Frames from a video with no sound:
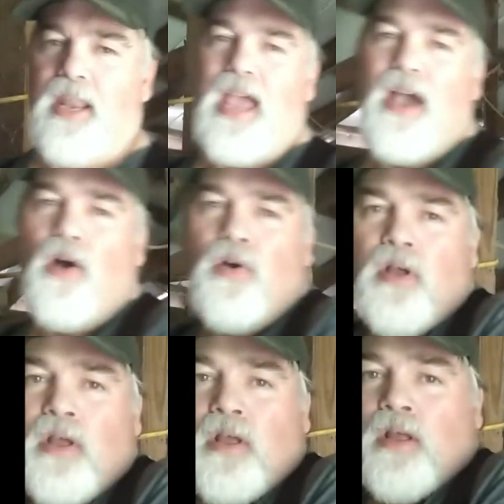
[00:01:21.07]
now,
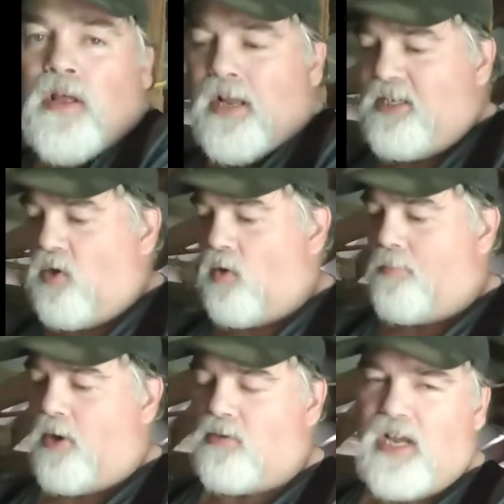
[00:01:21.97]
it's the only
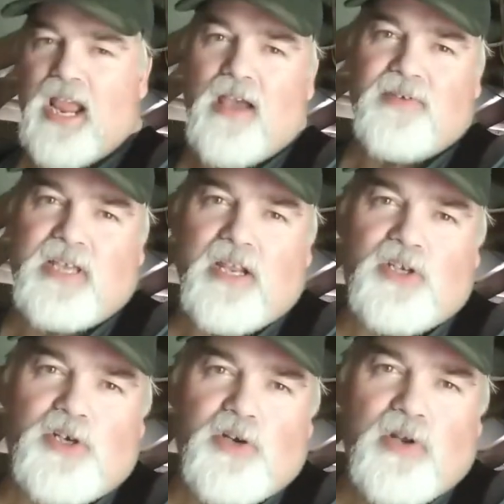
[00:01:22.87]
barrels I have that's got a
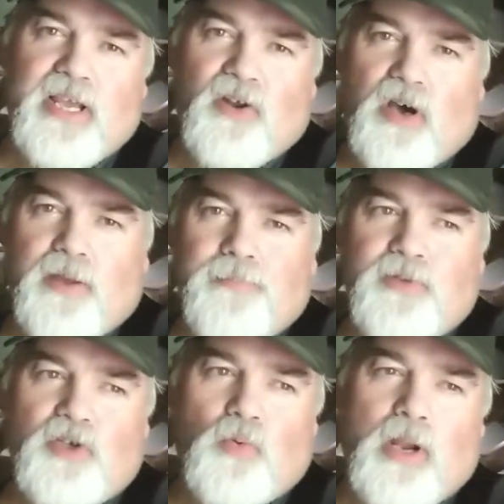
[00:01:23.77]
screw lid on them.
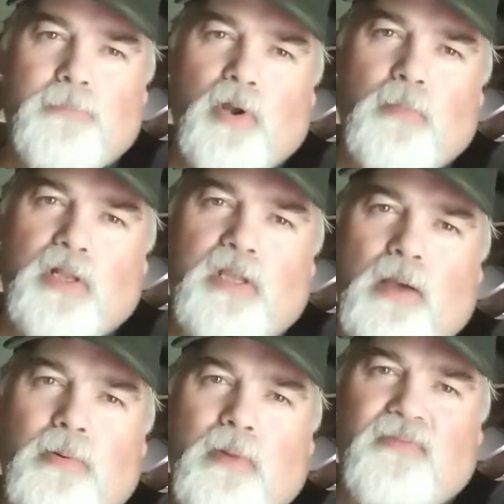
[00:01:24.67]
So when I put them on
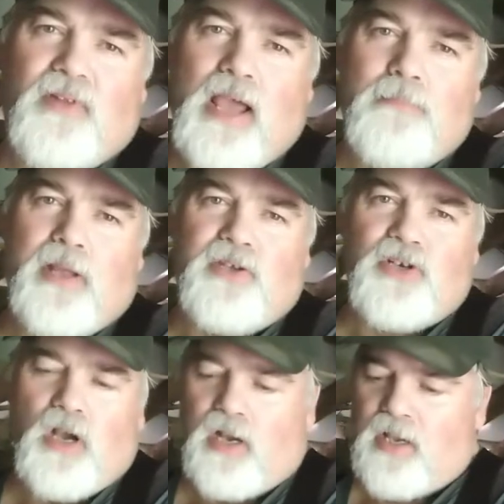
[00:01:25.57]
top of my flatbed
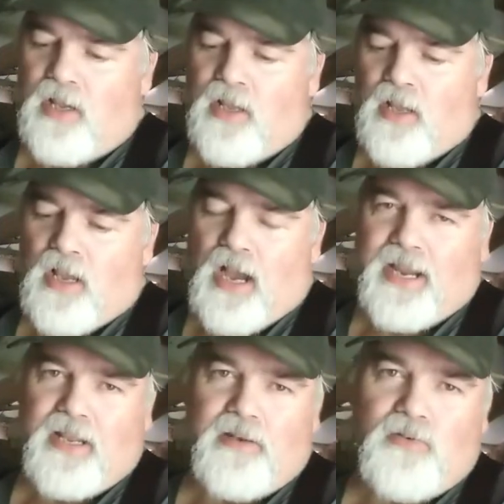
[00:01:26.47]
truck, I
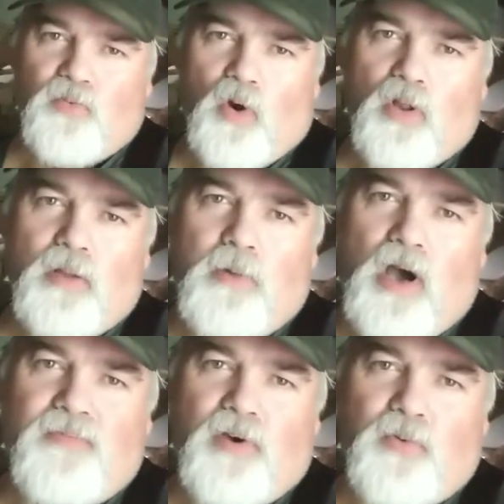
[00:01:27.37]
can roll them
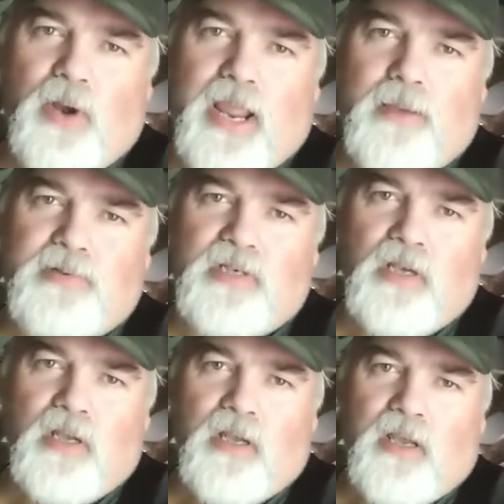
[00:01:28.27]
off on ramps
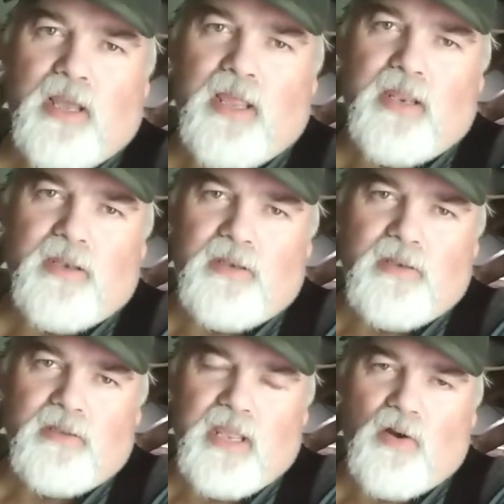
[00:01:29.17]
and
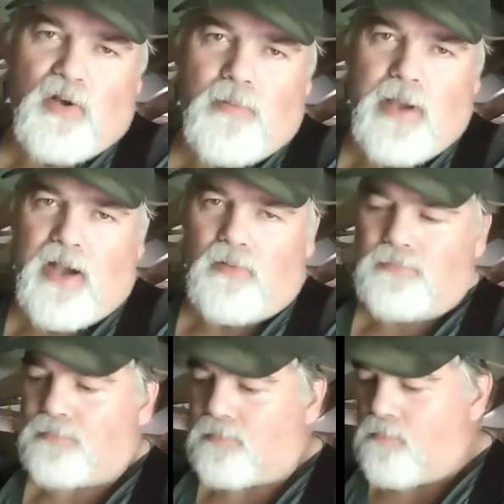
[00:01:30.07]
they don't come out.
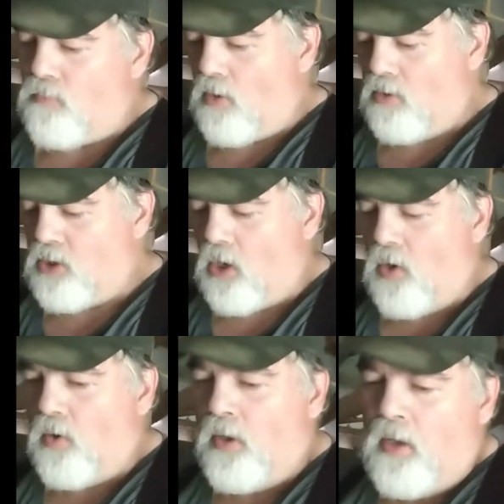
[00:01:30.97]

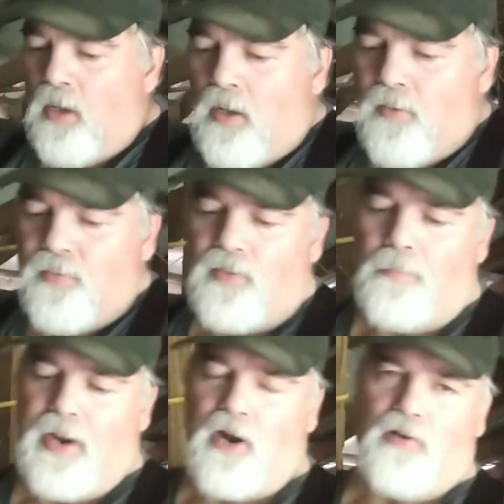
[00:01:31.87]
So the
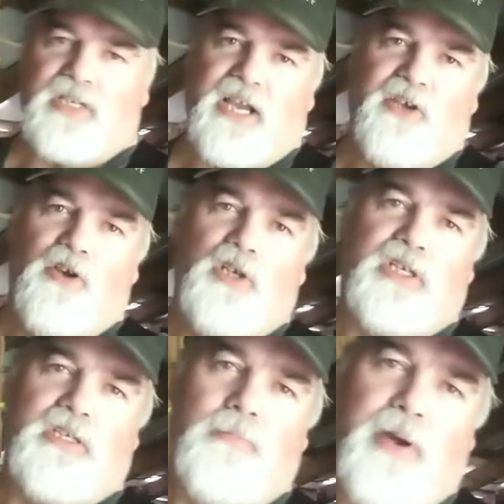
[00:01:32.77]
barrels I
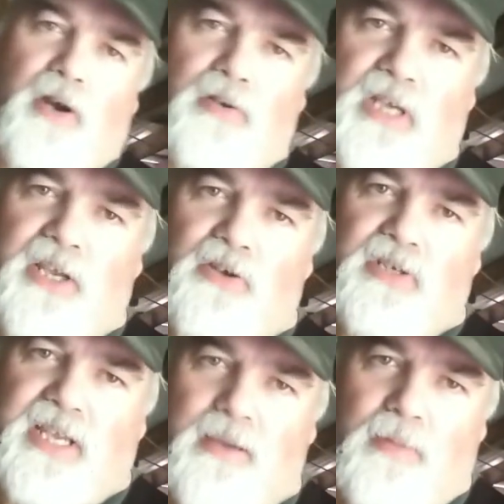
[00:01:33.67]
use is the barrels I use
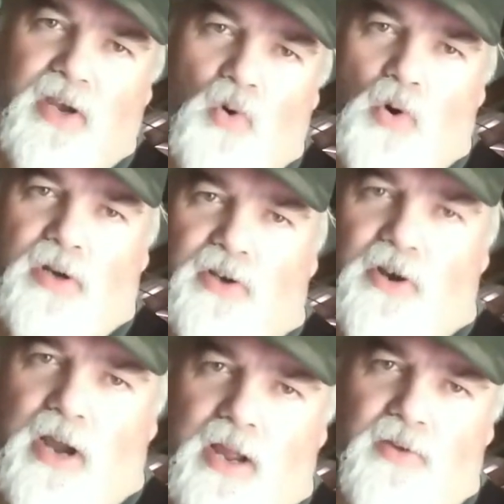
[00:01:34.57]
to get my corn
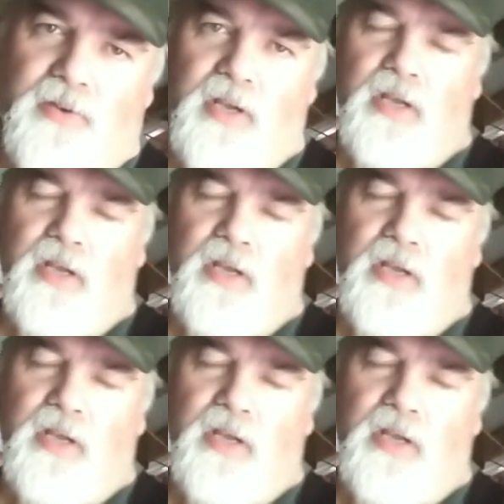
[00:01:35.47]
ground